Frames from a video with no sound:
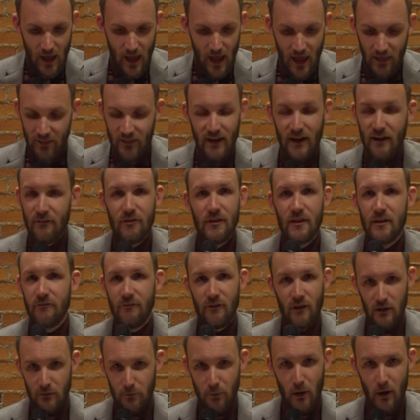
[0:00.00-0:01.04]
And then everything
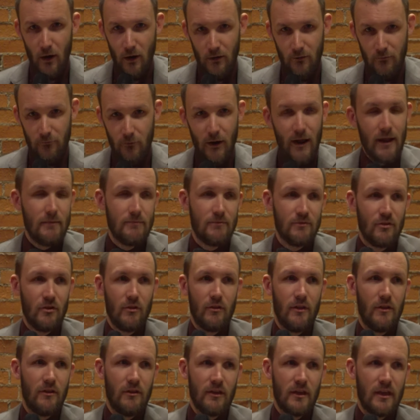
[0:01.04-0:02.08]
fell apart, right?
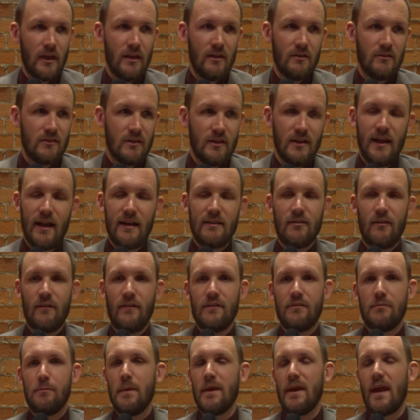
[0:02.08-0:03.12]
So the Kings connect on
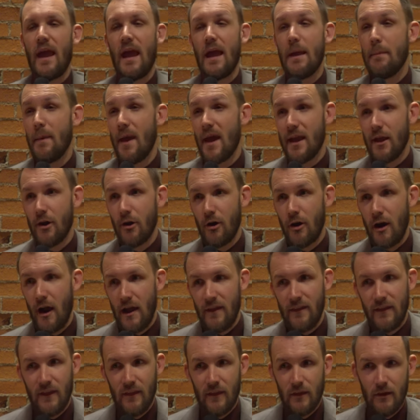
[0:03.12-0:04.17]
this big haymaker,
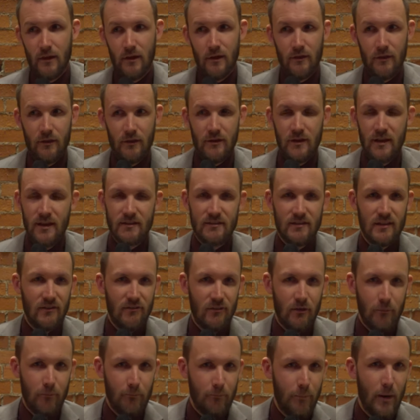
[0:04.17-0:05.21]
and then the Knicks give
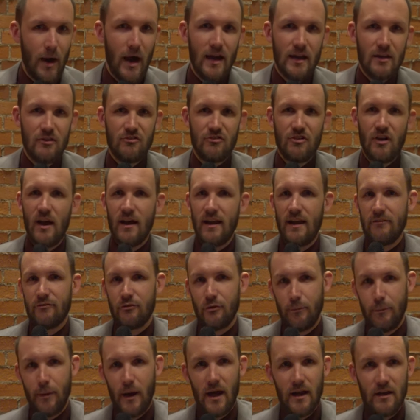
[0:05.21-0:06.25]
them body shot
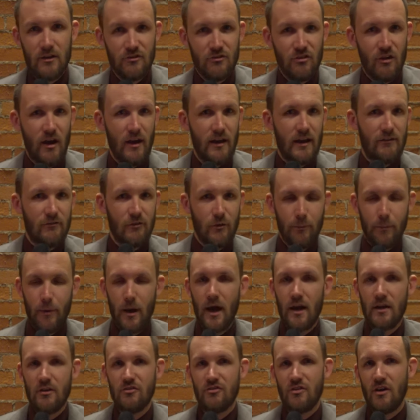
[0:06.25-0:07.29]
after body shot after
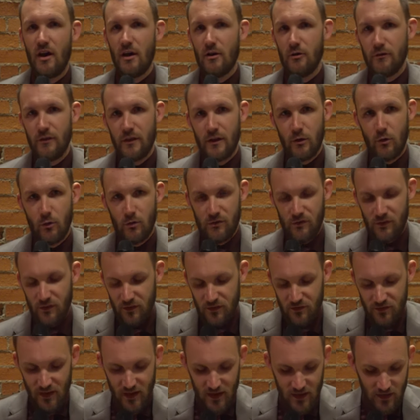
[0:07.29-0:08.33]
body shot over the course of the
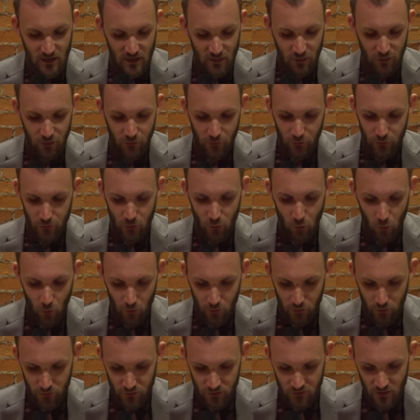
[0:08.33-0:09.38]
second and third
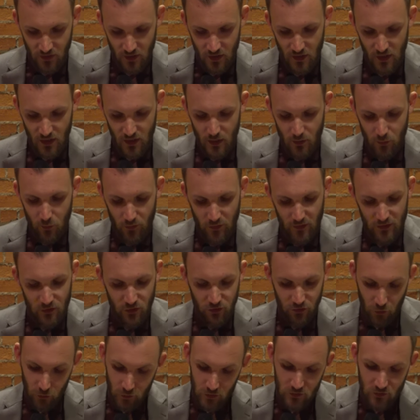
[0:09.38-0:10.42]
quarters, with a
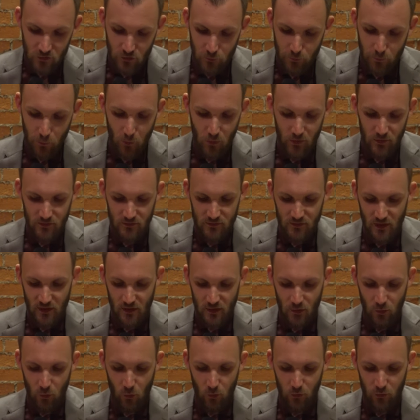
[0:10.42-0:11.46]
32-point
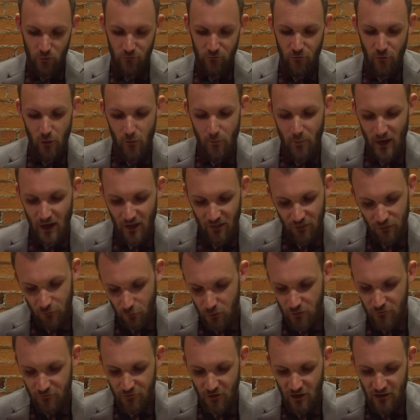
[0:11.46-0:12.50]
second quarter followed by a
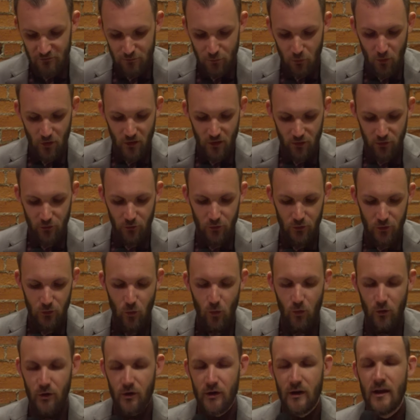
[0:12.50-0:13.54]
35-point third
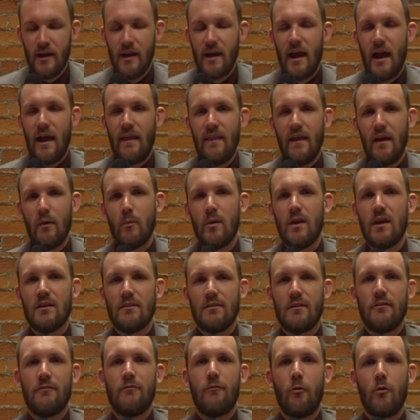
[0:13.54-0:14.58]
quarter. And then we get
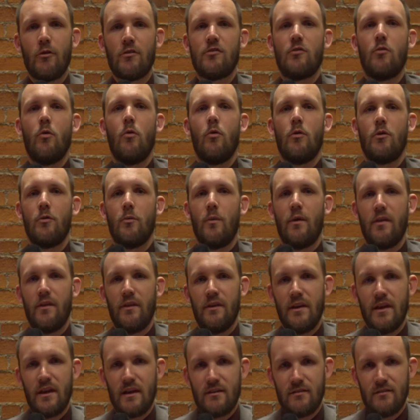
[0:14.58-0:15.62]
to the fourth quarter where the
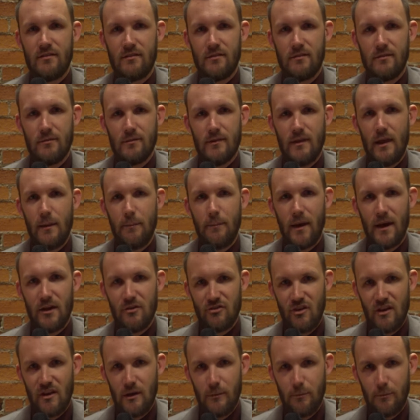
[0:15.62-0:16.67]
Knicks, led by
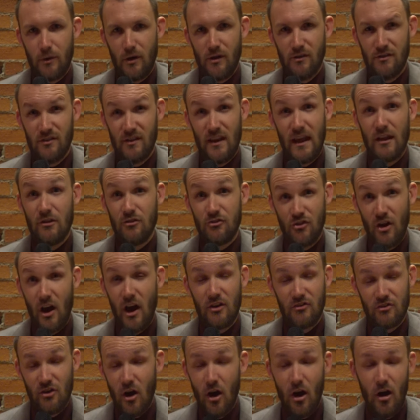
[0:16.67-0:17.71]
Jalen Brunson and
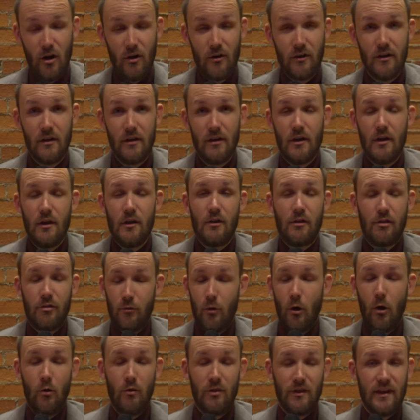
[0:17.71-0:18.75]
Josh Hart,
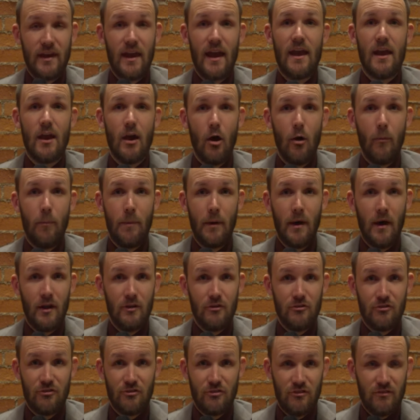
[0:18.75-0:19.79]
throw the KO
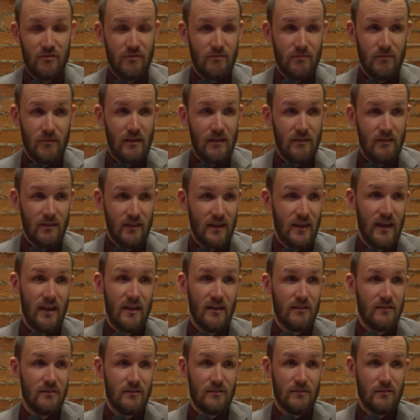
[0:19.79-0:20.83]
punch. The
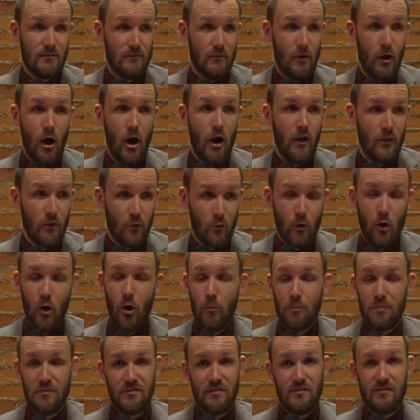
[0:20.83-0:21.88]
Kings on the
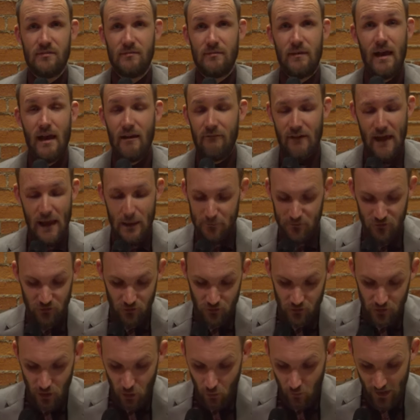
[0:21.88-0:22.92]
ropes have
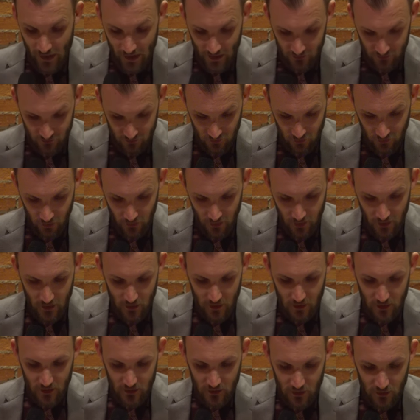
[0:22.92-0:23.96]
absolutely no answer.
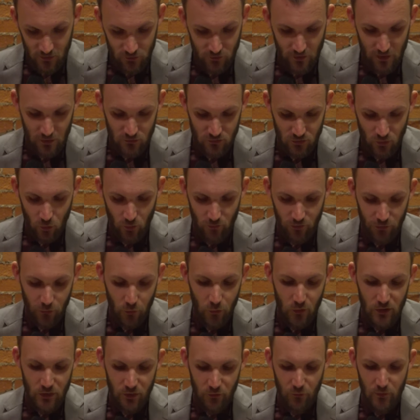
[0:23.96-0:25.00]
Kings are outscored
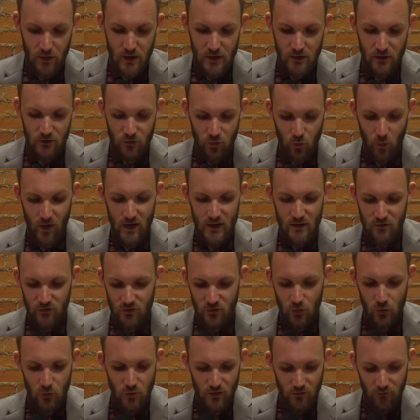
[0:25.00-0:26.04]

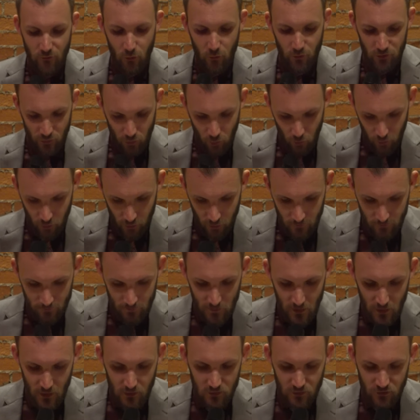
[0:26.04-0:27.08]
33-22 in the fourth quarter
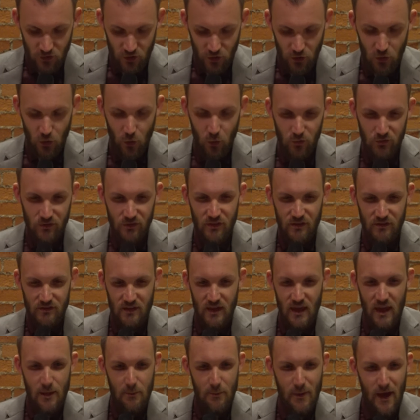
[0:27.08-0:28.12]
to close this
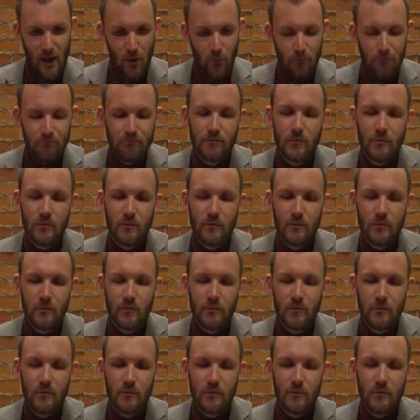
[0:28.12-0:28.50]
game out.